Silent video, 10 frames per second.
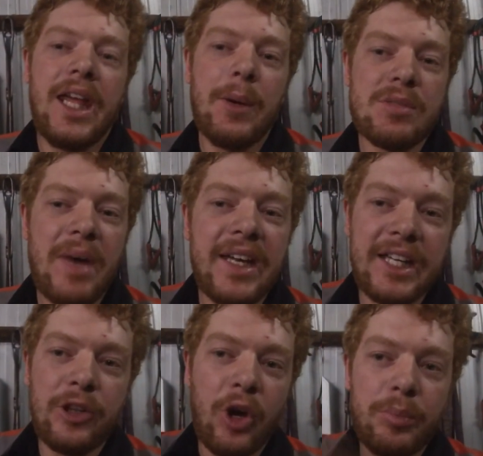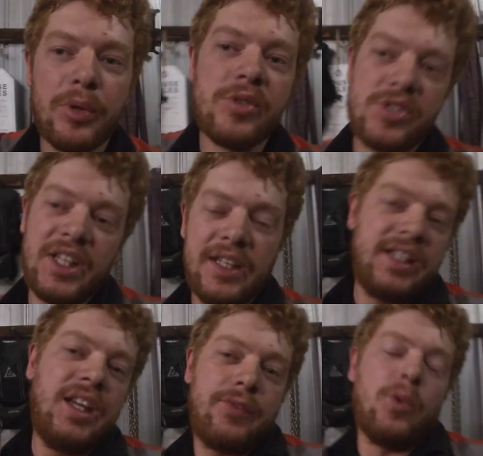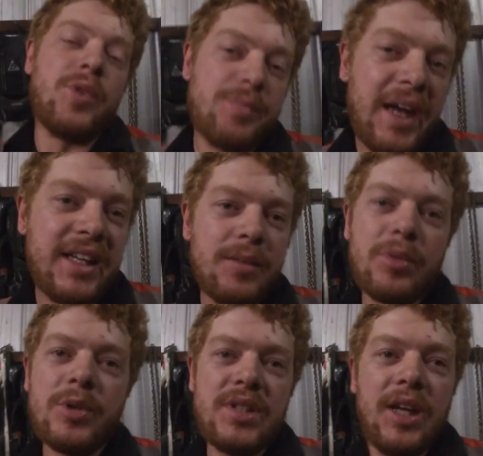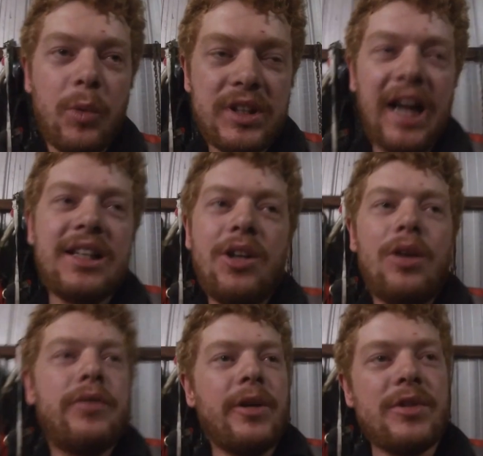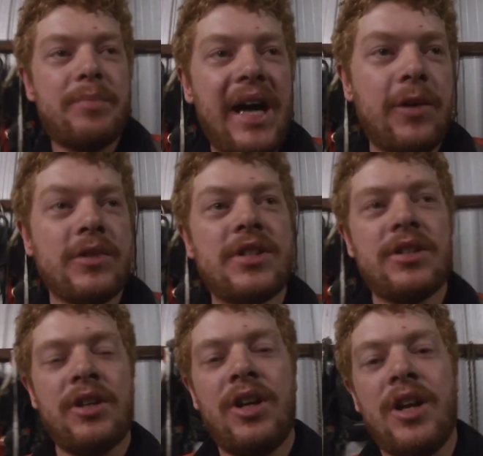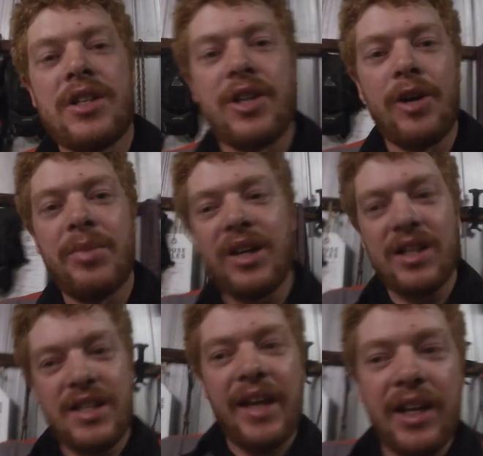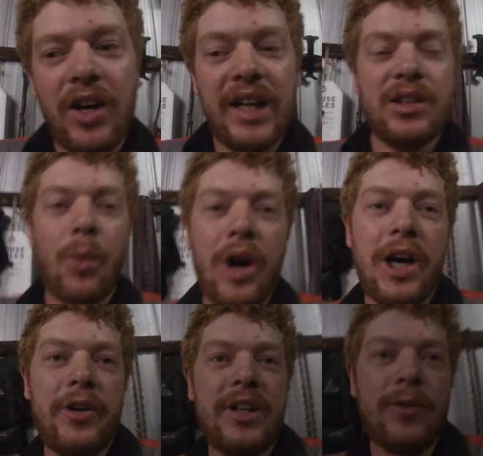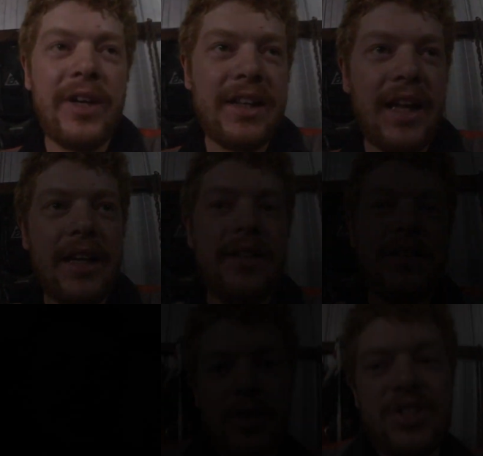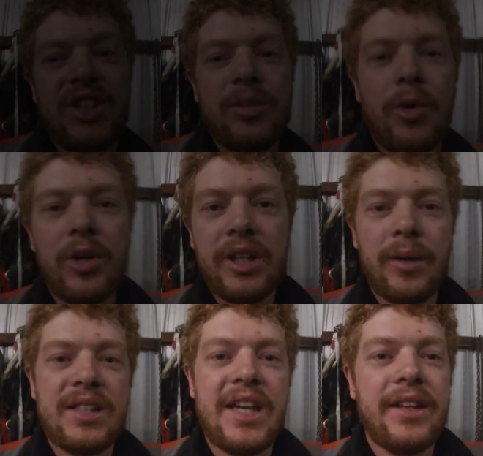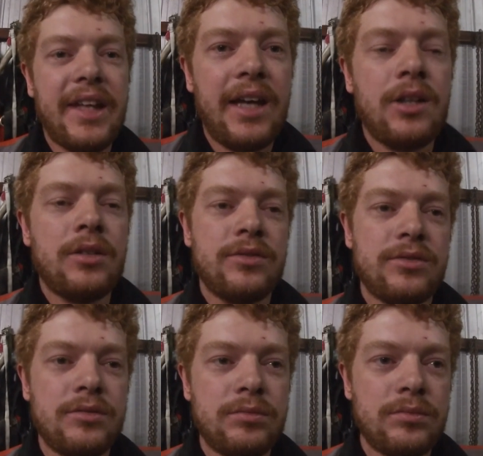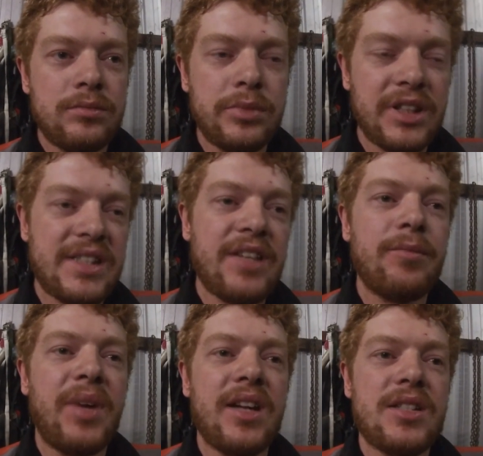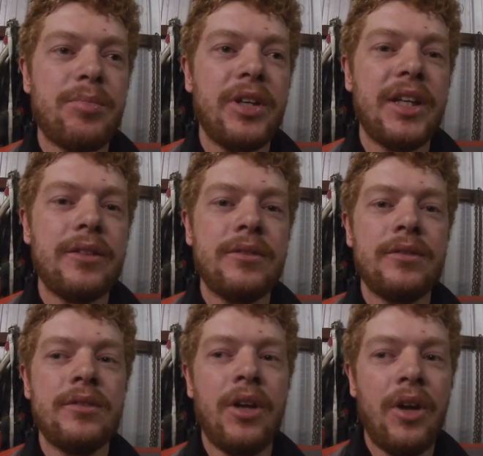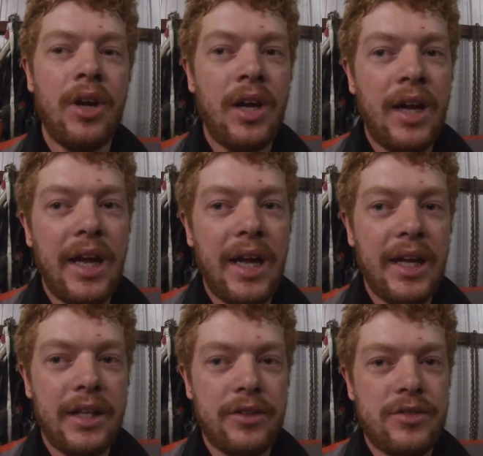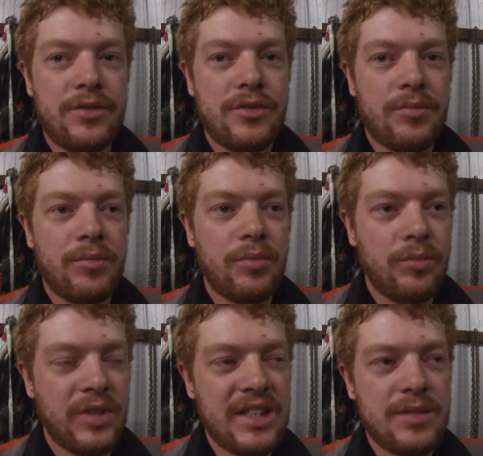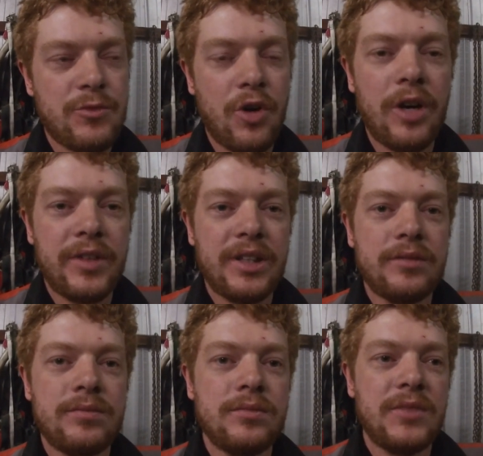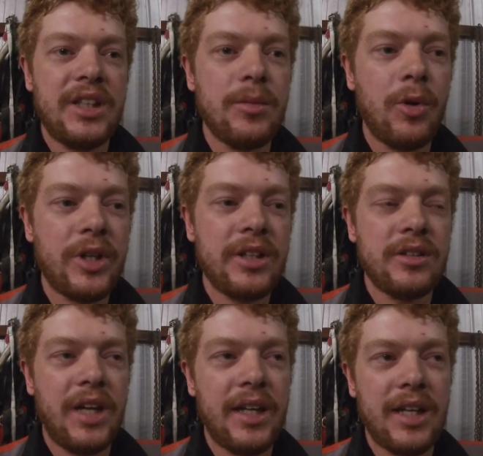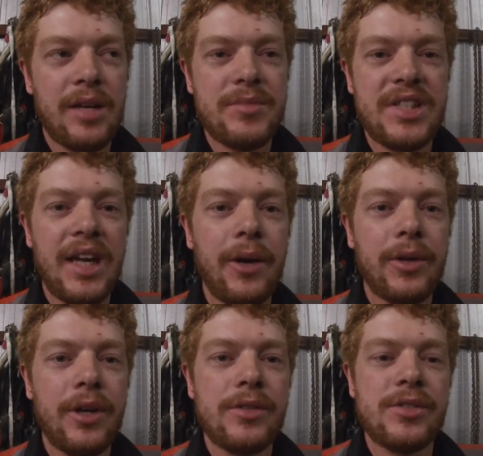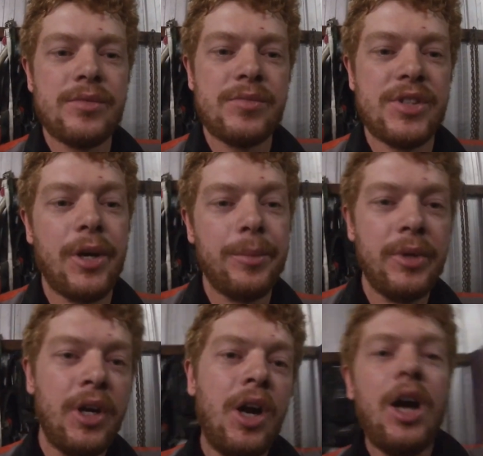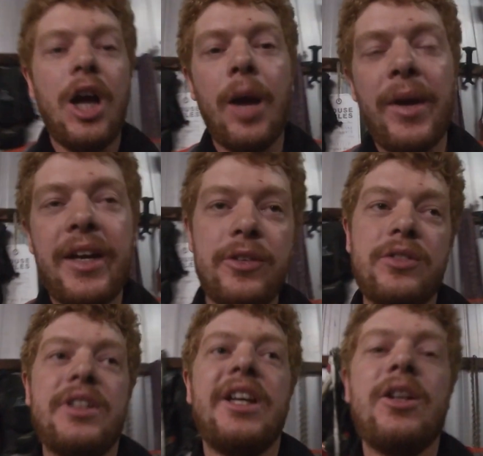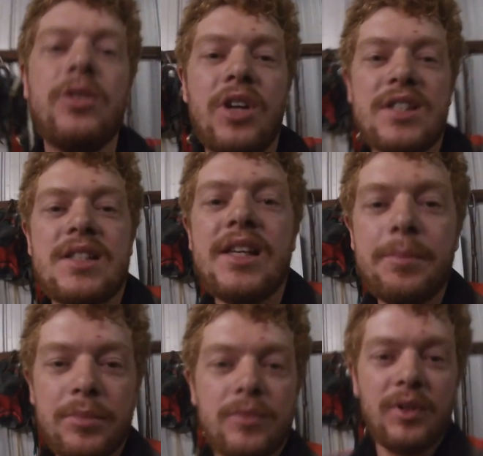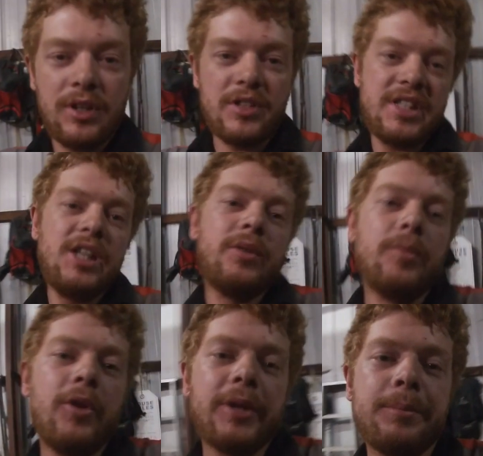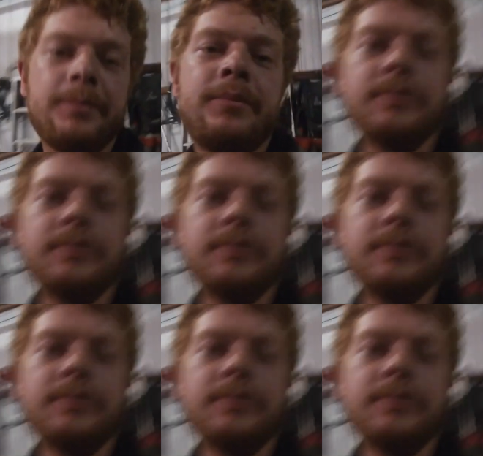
it was making no boost, and then if it was making boost, it would cut it off. It was backwards. So because of that, I had to wire in a relay. First thing in the morning, I had to gate off, put the 7-pound spring in, and get some driving in the morning, and see how it goes. So I'm gonna get a good night's sleep. I'll see you in the morning.